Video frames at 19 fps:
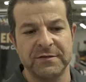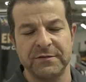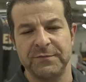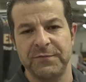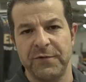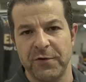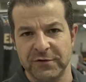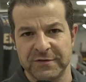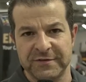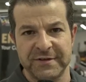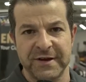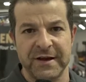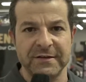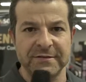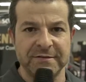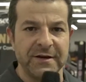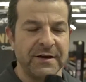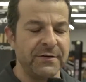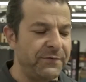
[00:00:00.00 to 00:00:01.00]
for
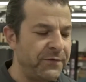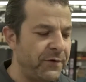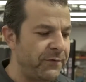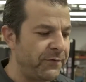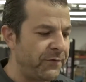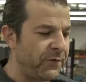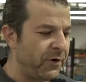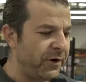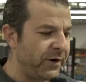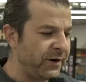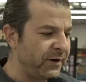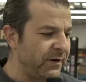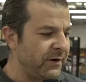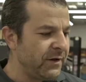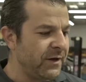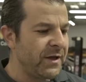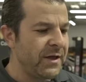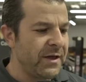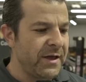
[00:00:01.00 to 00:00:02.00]
sense and for foil.
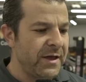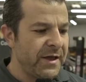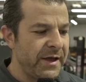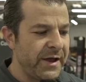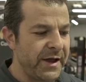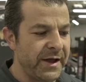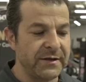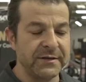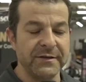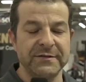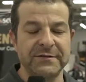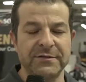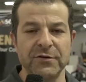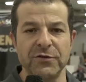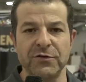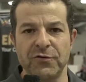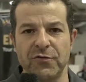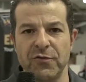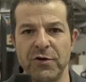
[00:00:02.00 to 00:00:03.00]
And the
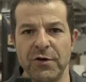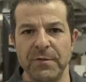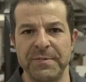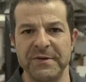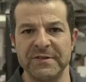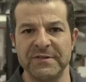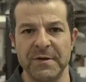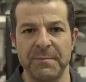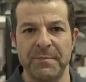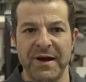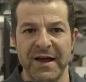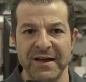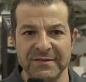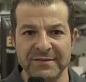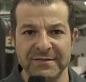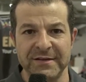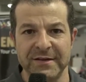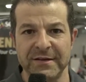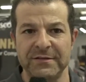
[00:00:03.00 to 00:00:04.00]
third group is the
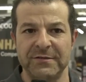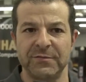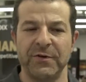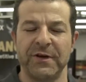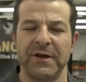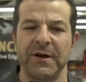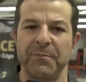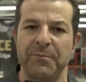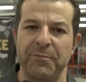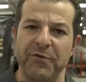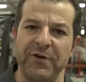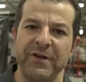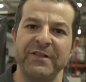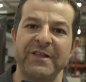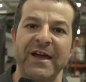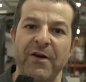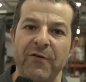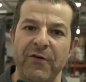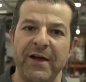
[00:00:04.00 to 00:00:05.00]
plastics. We can
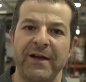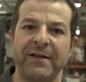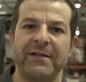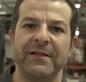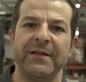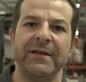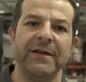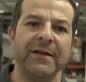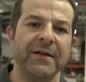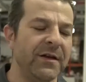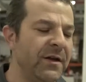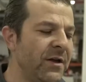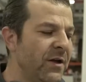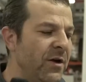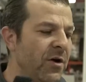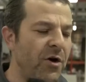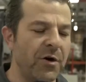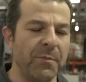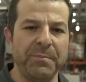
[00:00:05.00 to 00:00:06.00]
print directly
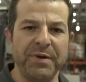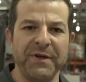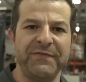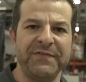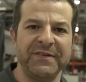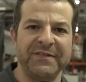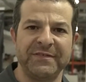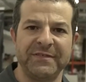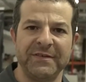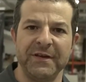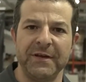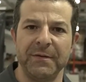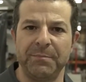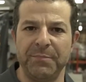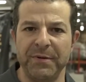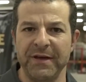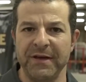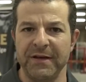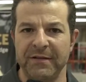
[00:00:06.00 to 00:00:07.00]
on PVC,
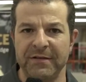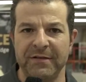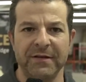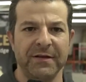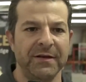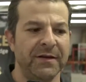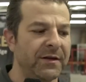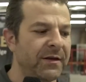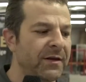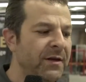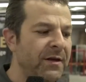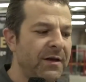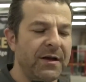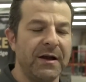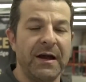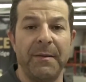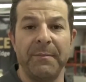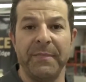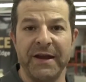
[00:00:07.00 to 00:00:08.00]
PET,
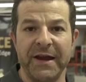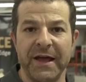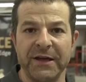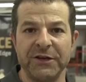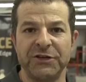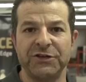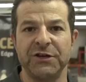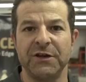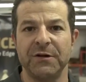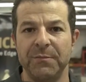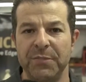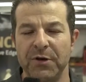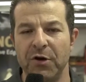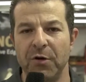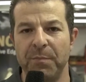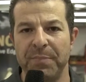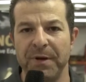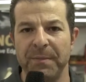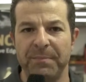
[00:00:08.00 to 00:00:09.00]
lamination,
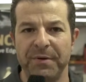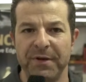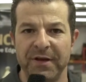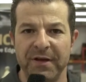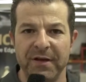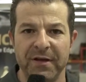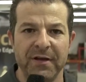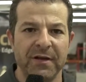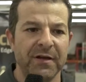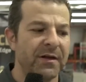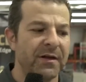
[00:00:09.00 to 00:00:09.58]
BOPP,